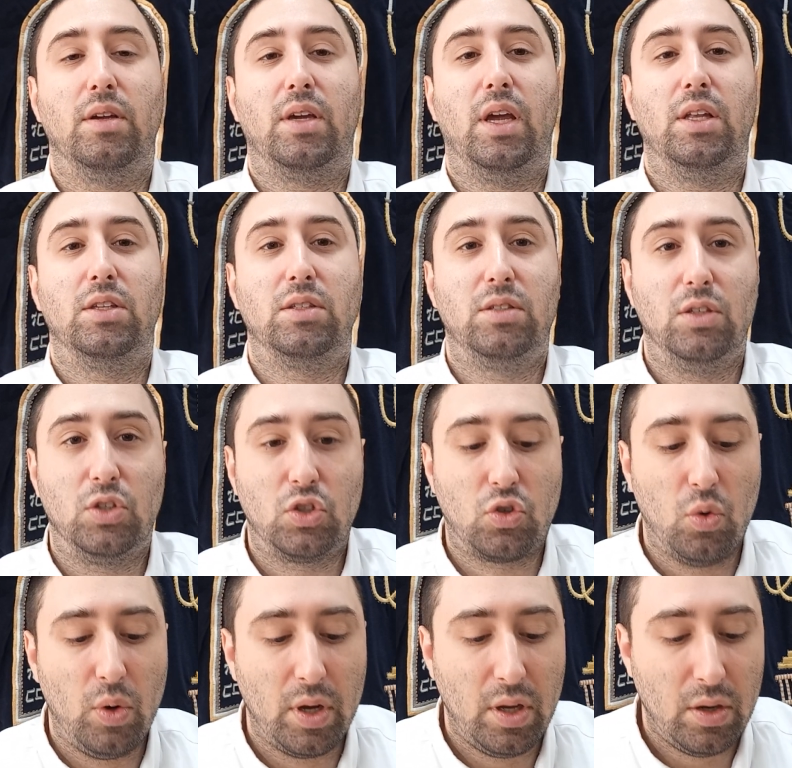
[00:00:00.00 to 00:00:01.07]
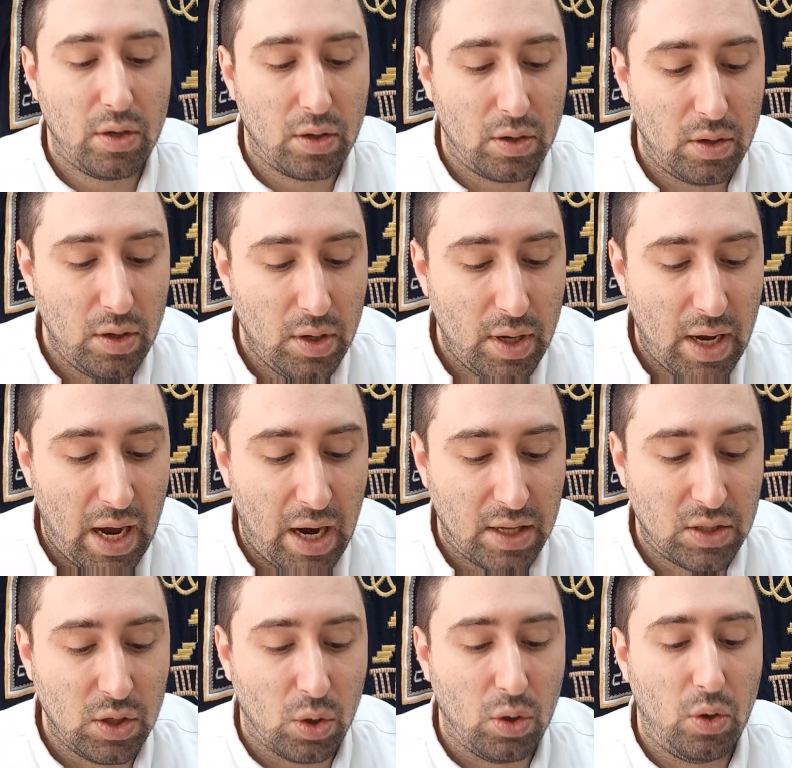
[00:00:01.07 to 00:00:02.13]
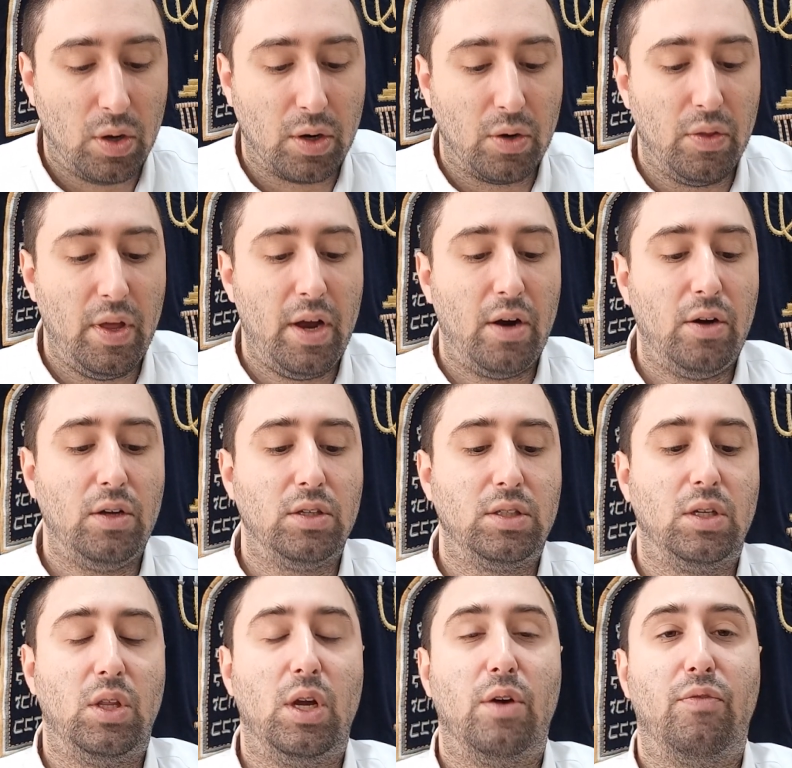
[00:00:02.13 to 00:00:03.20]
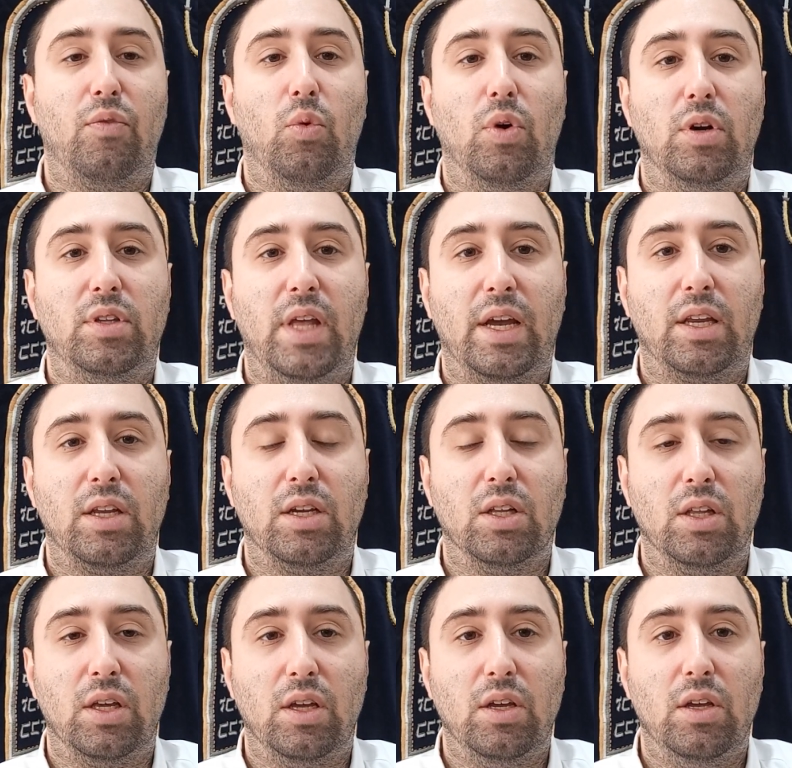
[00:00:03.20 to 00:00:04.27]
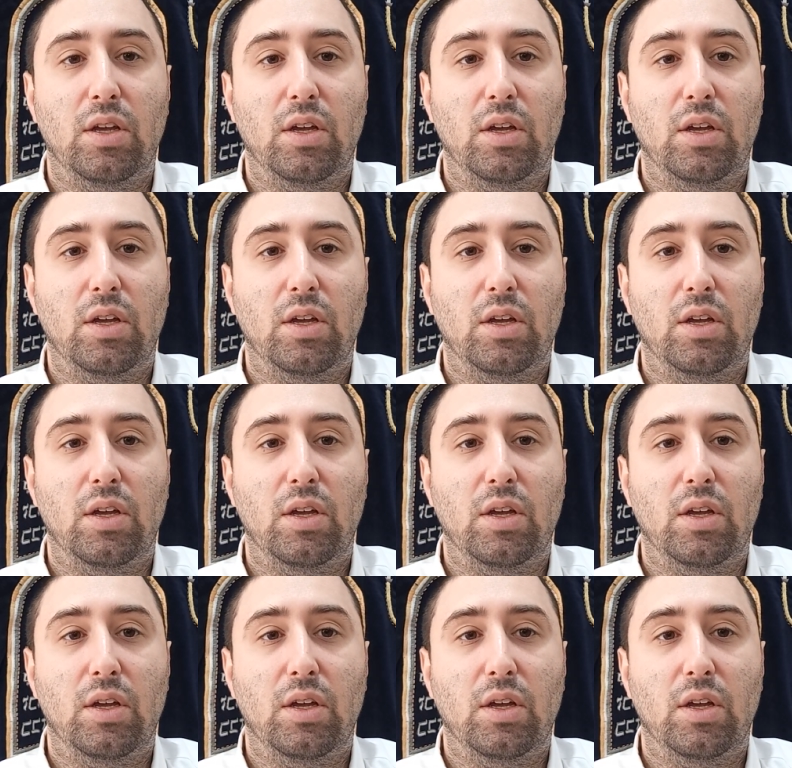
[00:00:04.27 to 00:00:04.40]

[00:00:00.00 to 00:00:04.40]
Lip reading: gets destroyed and it's no longer there. So therefore, technically,